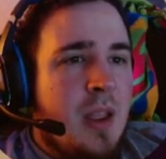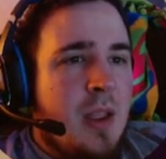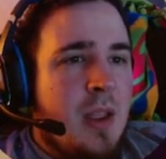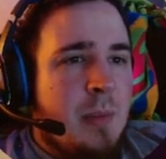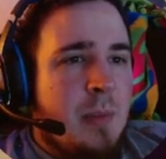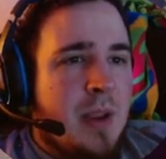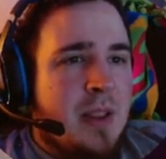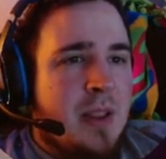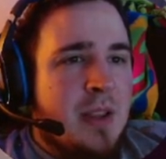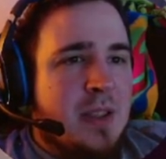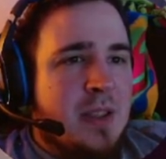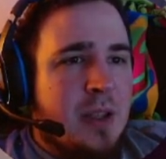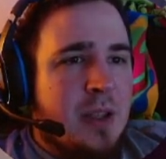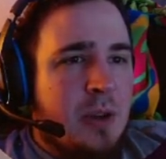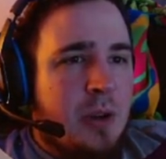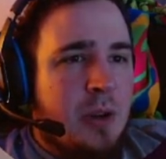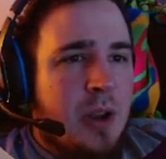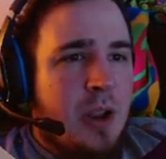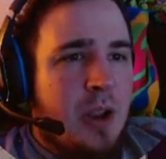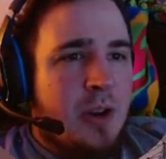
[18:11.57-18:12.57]
Make this a little
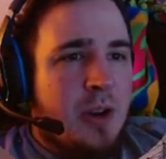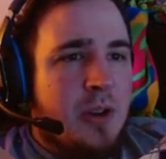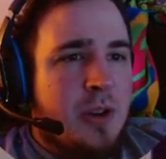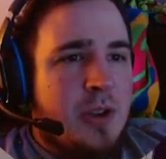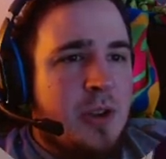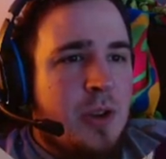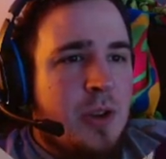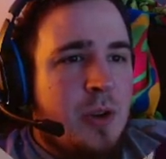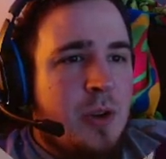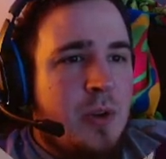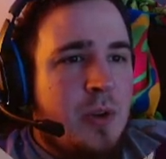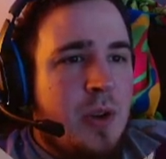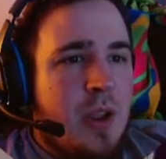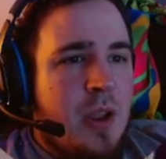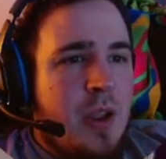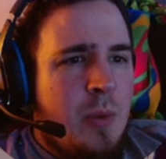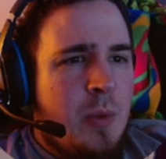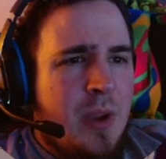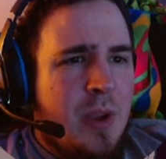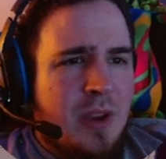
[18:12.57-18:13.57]
longer too.
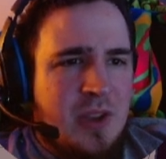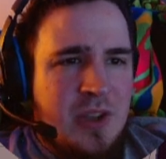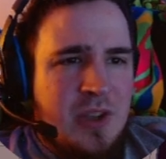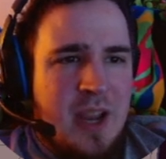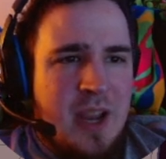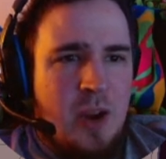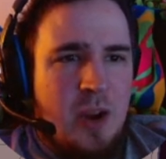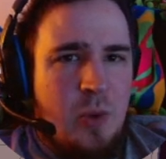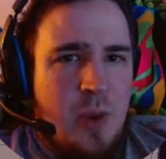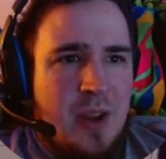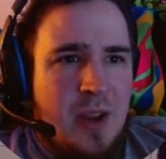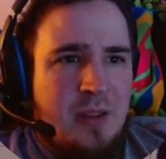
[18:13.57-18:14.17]
We could decorate,